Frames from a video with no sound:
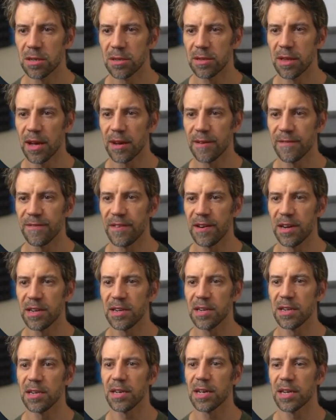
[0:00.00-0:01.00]
that
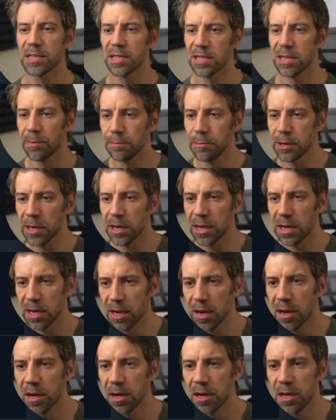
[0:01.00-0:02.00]
final example
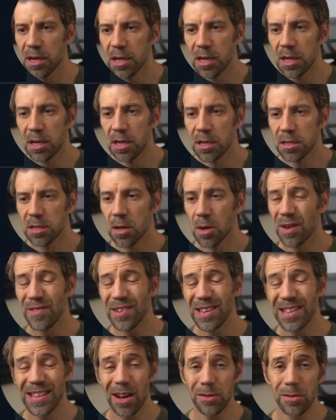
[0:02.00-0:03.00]
here. So if you
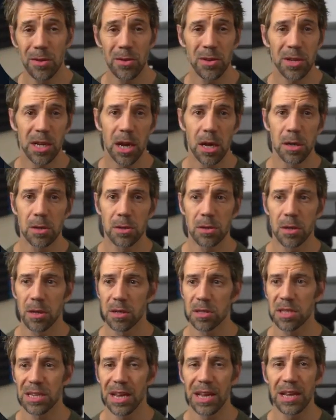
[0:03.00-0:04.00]
download the code
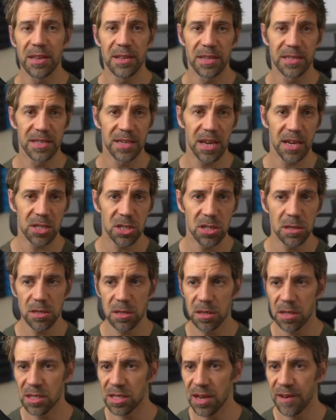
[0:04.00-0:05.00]
that's in this section,
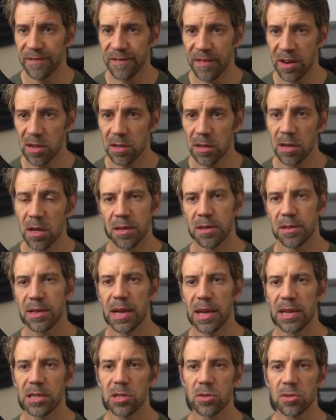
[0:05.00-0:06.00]
the zip file,
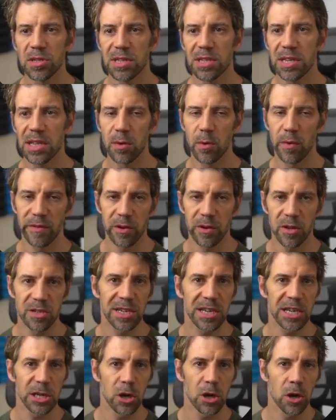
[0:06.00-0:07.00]
then you'll see that we've got a
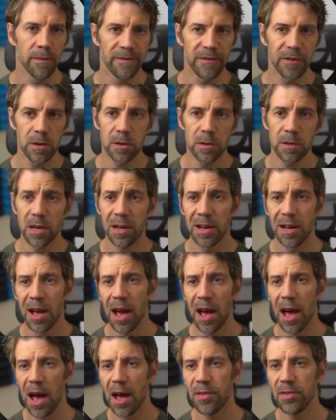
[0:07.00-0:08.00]
GitHub folder
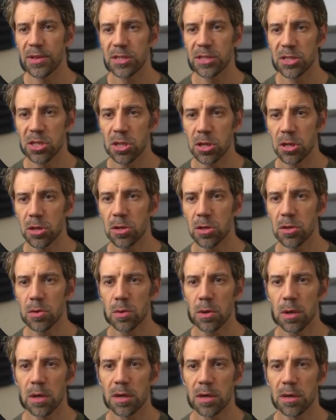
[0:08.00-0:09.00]
and there's
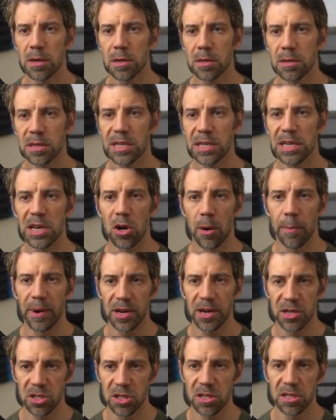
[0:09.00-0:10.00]
two GitHub
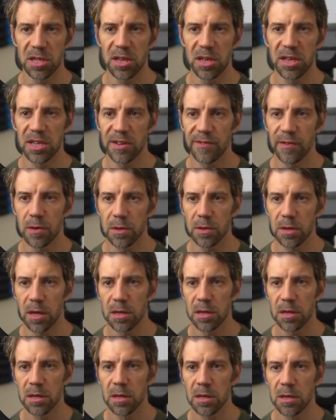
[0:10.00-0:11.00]
Actions in this folder.
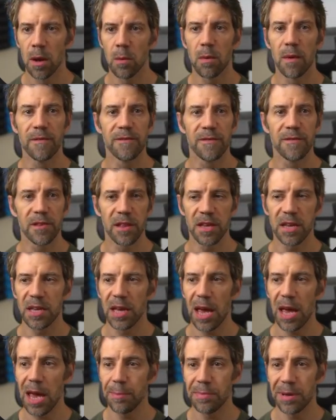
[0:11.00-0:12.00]
One for
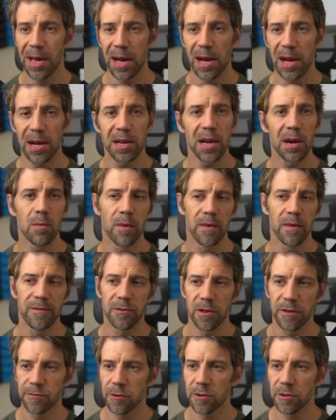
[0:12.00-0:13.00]
the API and one for
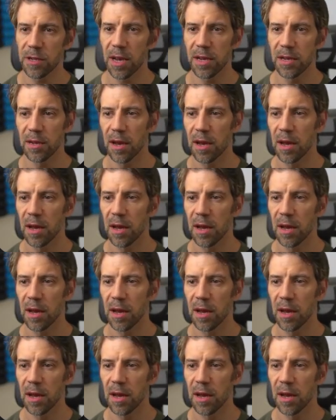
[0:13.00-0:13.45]
the front end.